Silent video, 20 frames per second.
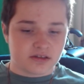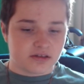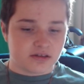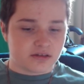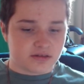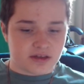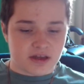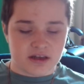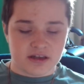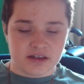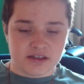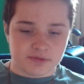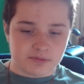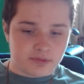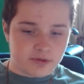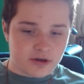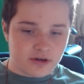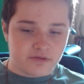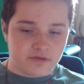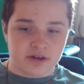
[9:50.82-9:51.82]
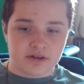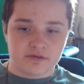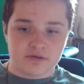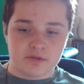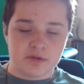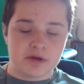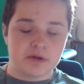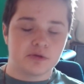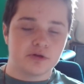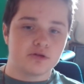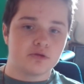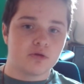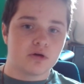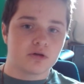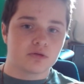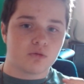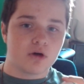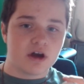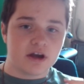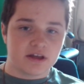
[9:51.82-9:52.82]
that is perfect for people who
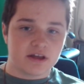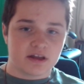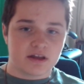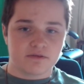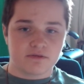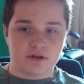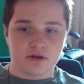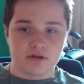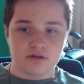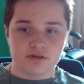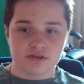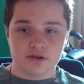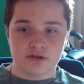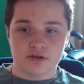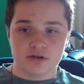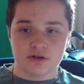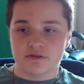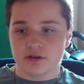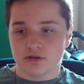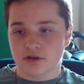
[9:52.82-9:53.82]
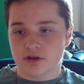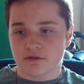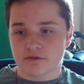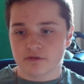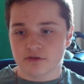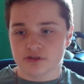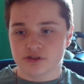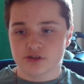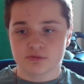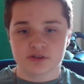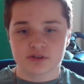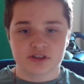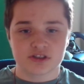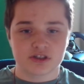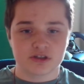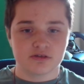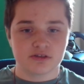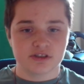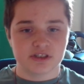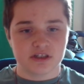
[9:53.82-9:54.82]
want wired headphones, or if you're looking for a
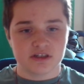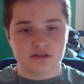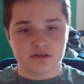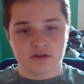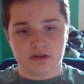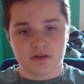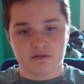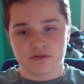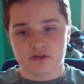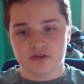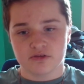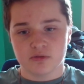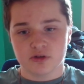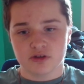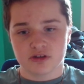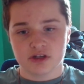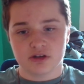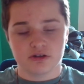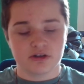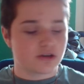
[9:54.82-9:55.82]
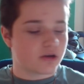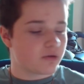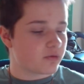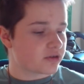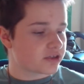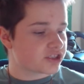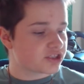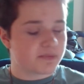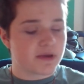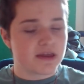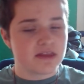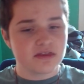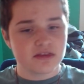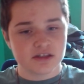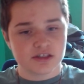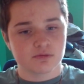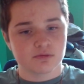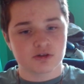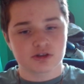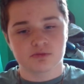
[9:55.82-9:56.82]
substitute, say you don't have enough money or you don't want to spend
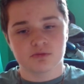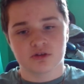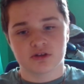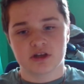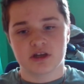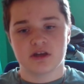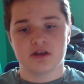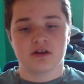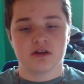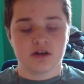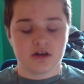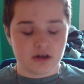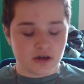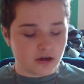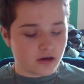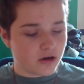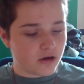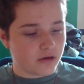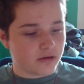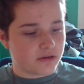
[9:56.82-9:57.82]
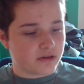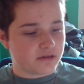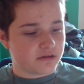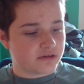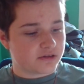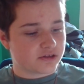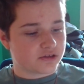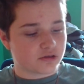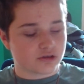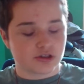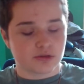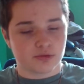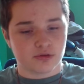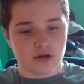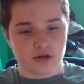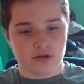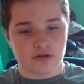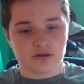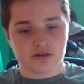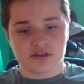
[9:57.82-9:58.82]
this much money on such a
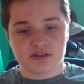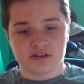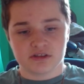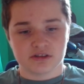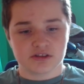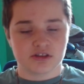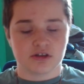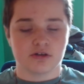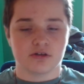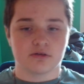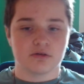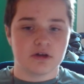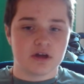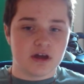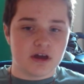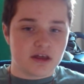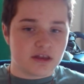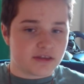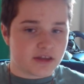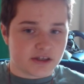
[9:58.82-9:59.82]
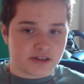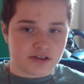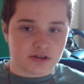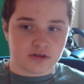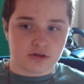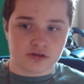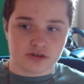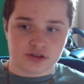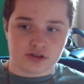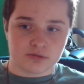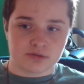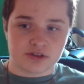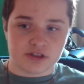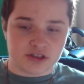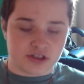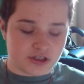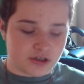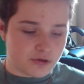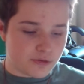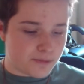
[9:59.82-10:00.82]
product. So that's a good
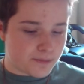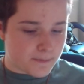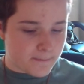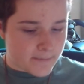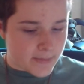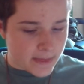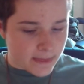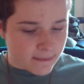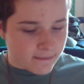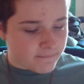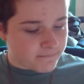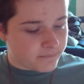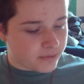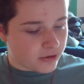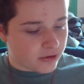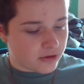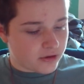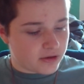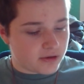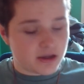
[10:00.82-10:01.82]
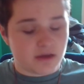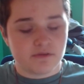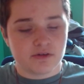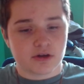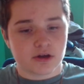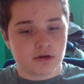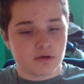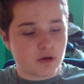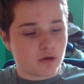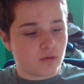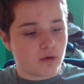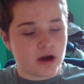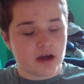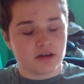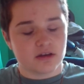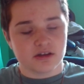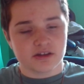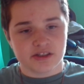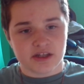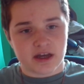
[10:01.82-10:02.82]
substitute. But if you're going
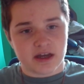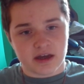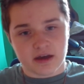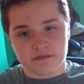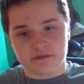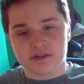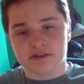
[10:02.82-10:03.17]
wireless, I have to